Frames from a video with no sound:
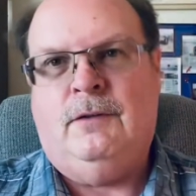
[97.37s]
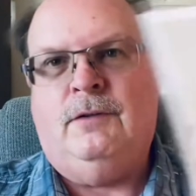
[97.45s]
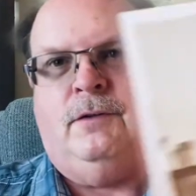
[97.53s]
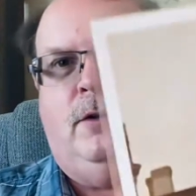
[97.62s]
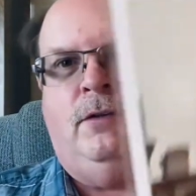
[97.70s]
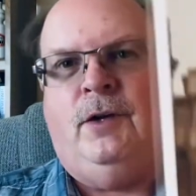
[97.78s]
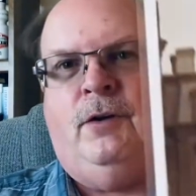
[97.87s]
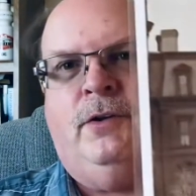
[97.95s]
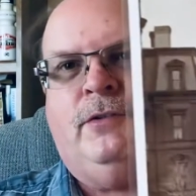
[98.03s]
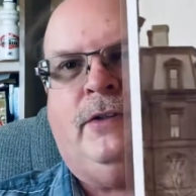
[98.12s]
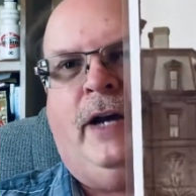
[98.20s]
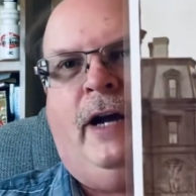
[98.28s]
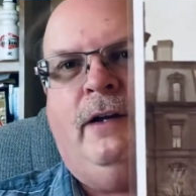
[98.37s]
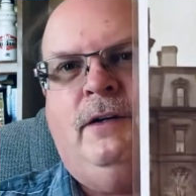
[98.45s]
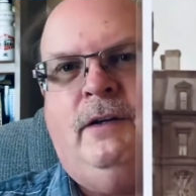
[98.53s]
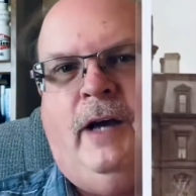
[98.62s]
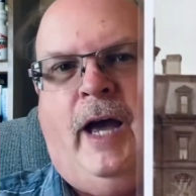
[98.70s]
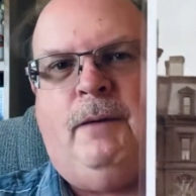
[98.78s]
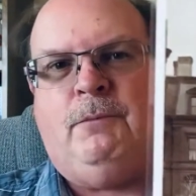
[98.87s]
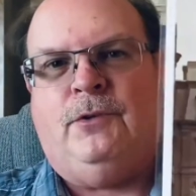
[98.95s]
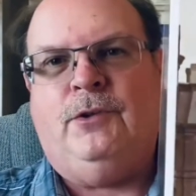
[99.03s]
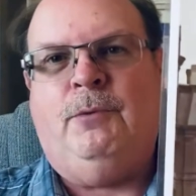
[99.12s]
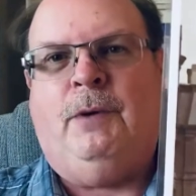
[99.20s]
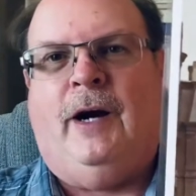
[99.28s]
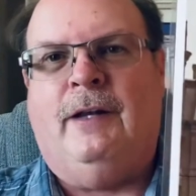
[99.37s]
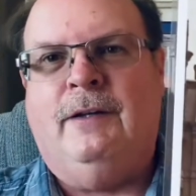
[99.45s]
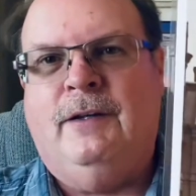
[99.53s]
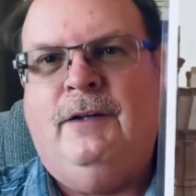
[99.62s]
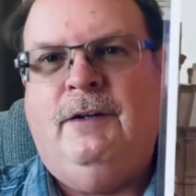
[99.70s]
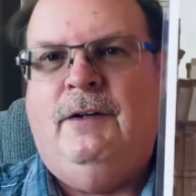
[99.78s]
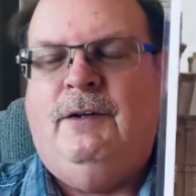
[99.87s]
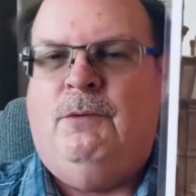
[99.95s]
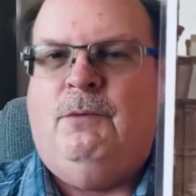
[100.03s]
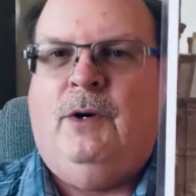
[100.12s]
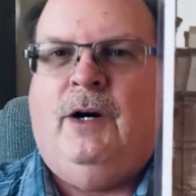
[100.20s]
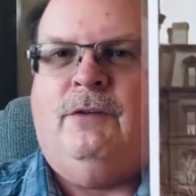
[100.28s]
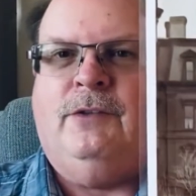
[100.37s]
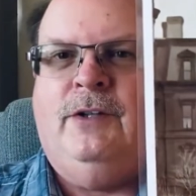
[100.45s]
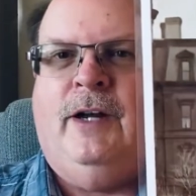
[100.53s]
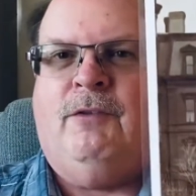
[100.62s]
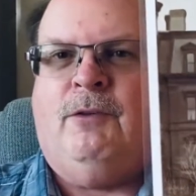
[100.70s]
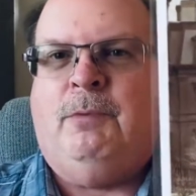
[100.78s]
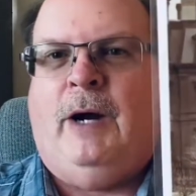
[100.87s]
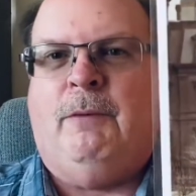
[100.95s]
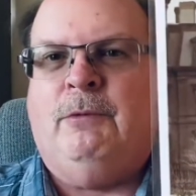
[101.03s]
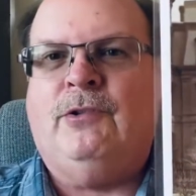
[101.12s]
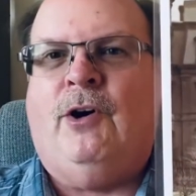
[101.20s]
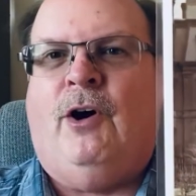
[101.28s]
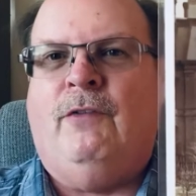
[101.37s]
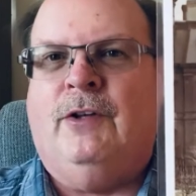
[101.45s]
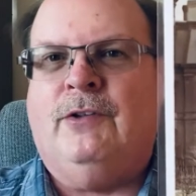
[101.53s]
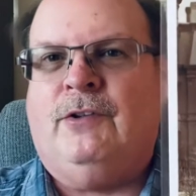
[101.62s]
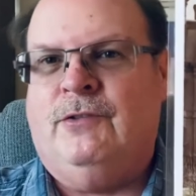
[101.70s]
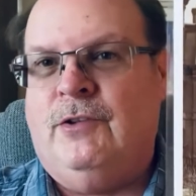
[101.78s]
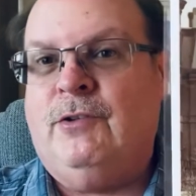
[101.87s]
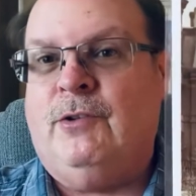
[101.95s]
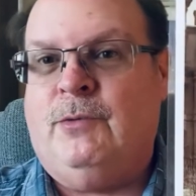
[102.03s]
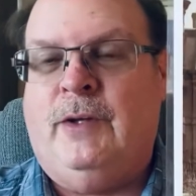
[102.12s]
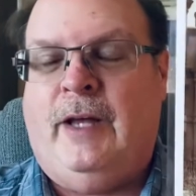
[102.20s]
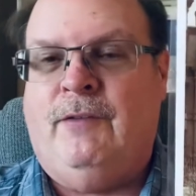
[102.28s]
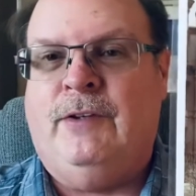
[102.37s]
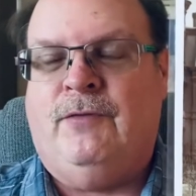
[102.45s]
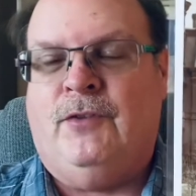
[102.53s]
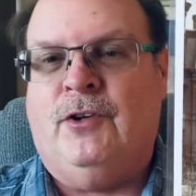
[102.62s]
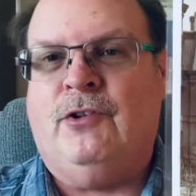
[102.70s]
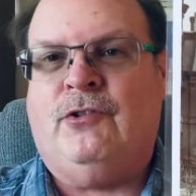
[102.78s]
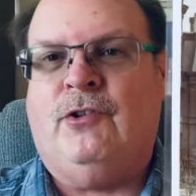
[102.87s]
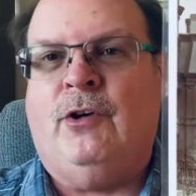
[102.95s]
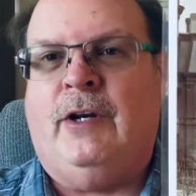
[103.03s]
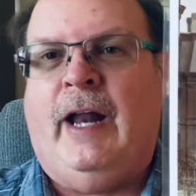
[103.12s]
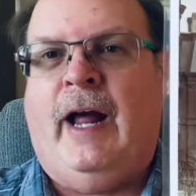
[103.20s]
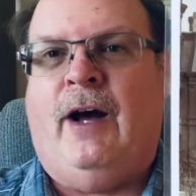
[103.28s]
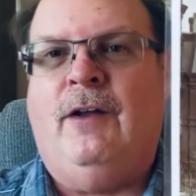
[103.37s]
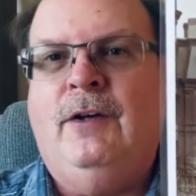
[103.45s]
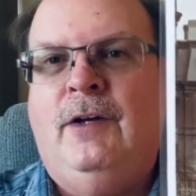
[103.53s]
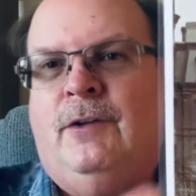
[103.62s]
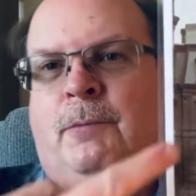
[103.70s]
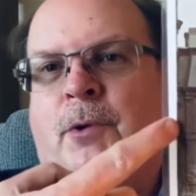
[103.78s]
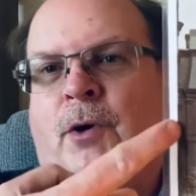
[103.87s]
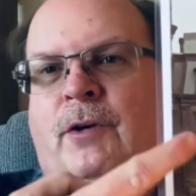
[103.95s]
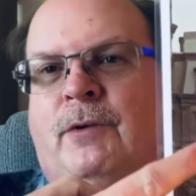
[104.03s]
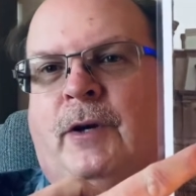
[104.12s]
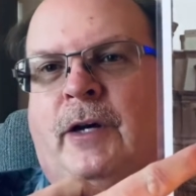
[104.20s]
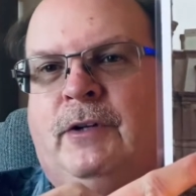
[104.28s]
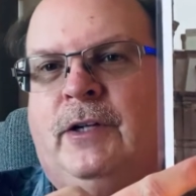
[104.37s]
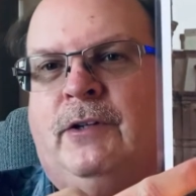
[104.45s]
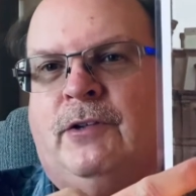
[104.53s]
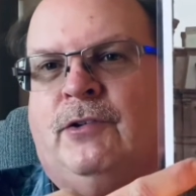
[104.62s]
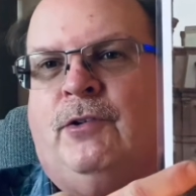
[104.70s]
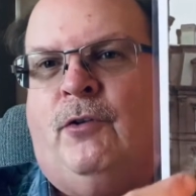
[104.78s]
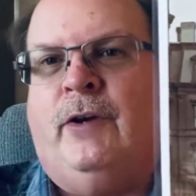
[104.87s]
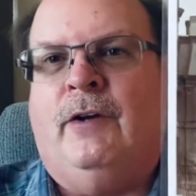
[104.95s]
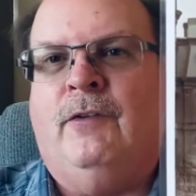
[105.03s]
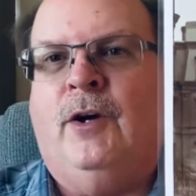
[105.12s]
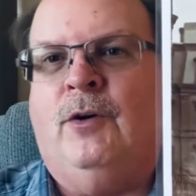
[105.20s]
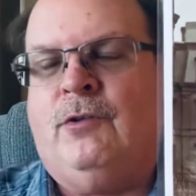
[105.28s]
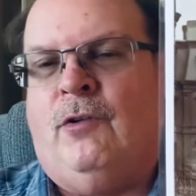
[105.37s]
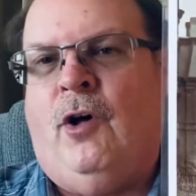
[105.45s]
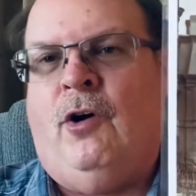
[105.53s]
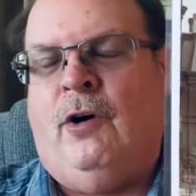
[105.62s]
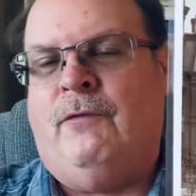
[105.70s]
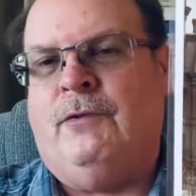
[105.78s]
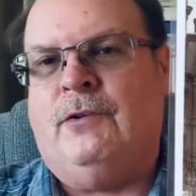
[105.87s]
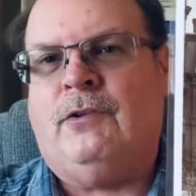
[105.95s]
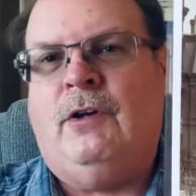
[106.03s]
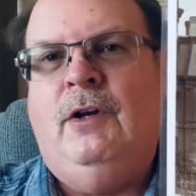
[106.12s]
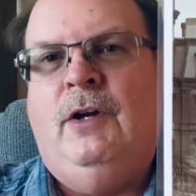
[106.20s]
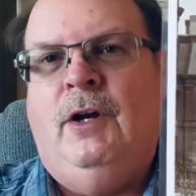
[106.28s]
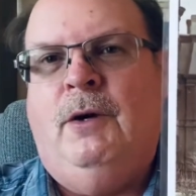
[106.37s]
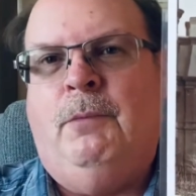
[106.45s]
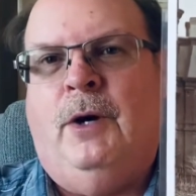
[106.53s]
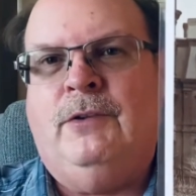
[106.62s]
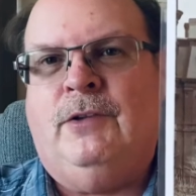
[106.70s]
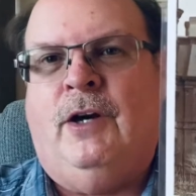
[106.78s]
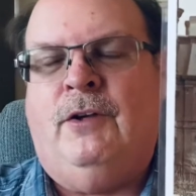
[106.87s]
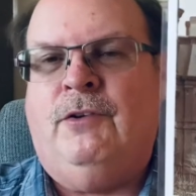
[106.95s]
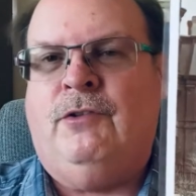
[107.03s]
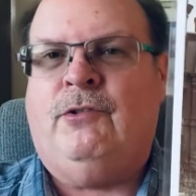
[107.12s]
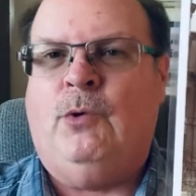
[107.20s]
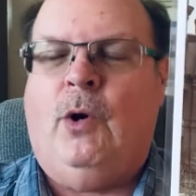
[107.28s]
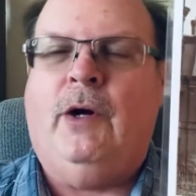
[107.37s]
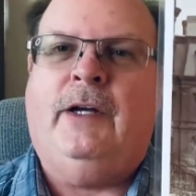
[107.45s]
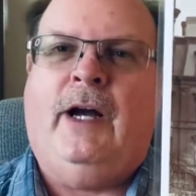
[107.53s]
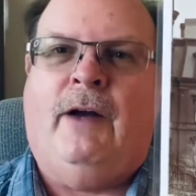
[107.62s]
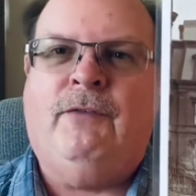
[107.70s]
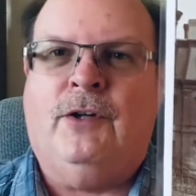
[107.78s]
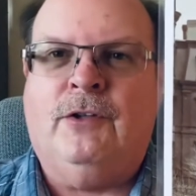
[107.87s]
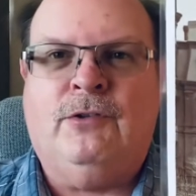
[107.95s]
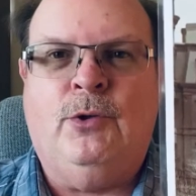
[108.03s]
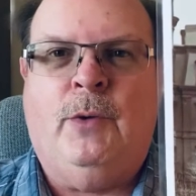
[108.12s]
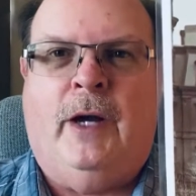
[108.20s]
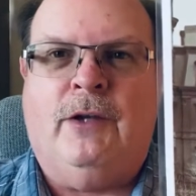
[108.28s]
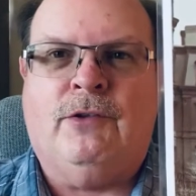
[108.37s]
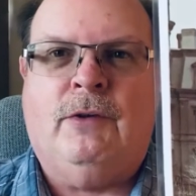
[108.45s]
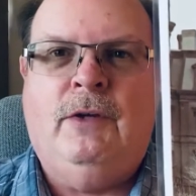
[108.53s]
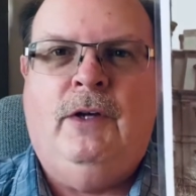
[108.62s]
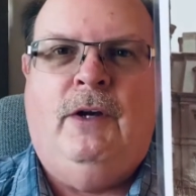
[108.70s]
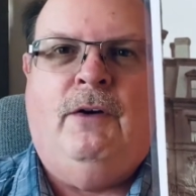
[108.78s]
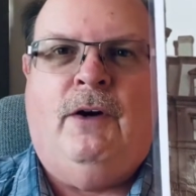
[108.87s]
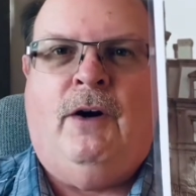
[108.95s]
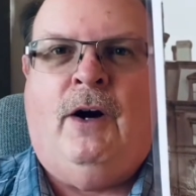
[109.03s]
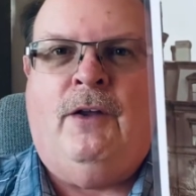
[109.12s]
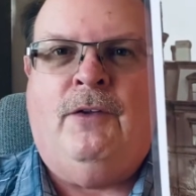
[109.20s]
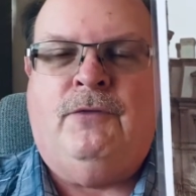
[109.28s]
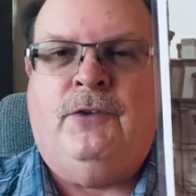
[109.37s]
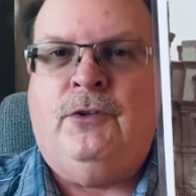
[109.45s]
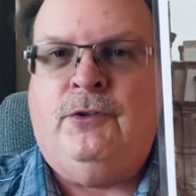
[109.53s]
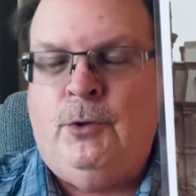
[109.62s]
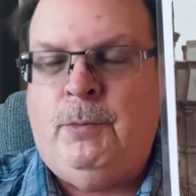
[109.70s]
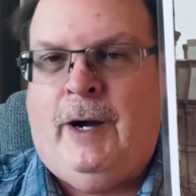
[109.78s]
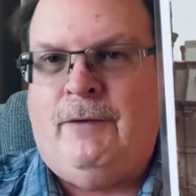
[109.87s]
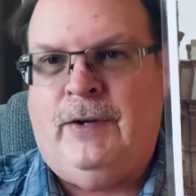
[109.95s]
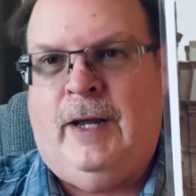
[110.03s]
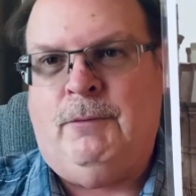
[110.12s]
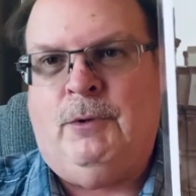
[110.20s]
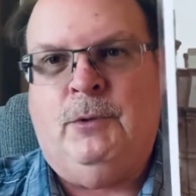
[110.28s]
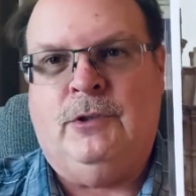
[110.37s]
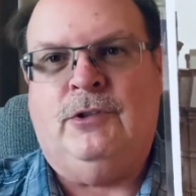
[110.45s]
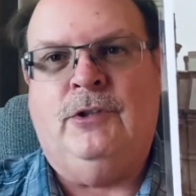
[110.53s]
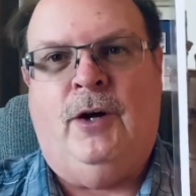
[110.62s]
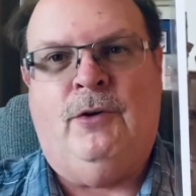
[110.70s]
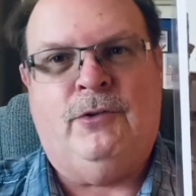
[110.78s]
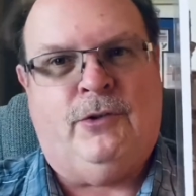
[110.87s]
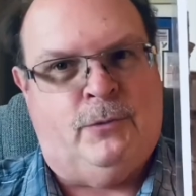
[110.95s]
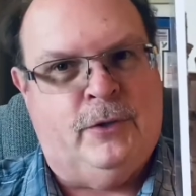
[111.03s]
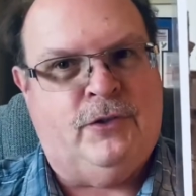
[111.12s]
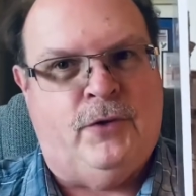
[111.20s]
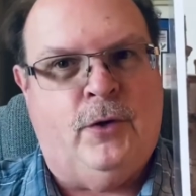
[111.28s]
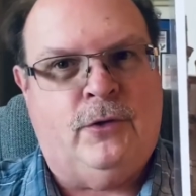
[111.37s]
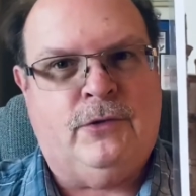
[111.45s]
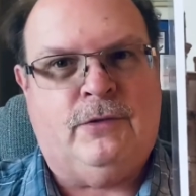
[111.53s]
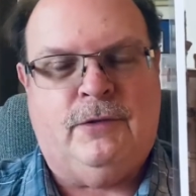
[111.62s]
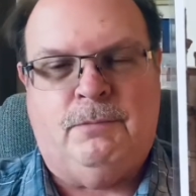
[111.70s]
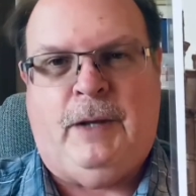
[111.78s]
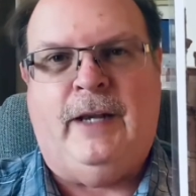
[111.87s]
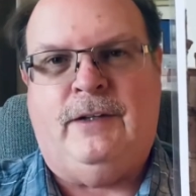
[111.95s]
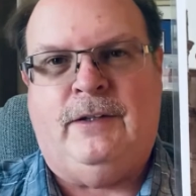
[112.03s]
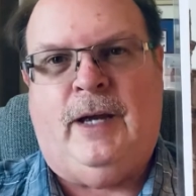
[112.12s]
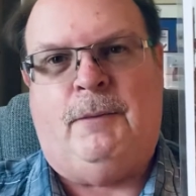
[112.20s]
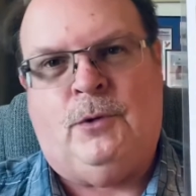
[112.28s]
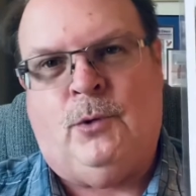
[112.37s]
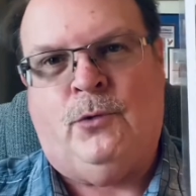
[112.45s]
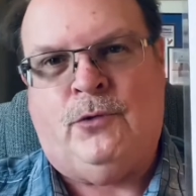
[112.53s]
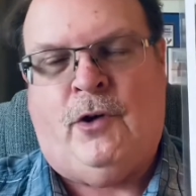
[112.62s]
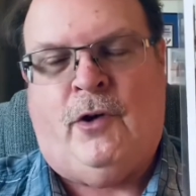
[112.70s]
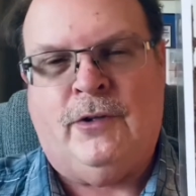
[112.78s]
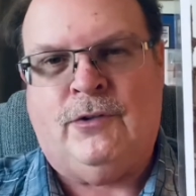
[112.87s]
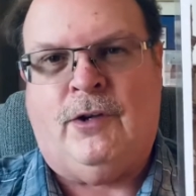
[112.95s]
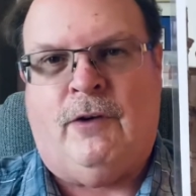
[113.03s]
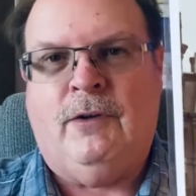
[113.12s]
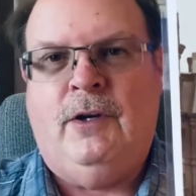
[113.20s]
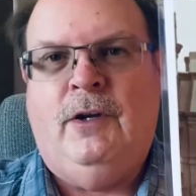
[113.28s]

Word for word: you know this guy, Admiral DuPont. Well, you never probably saw this because this is how they first started out. The building right over here is still there, though. It's a law office. But uh, the story I've heard two ways. Uh, the DuPont family, which you know is the rich folks, paint chemicals, all that stuff,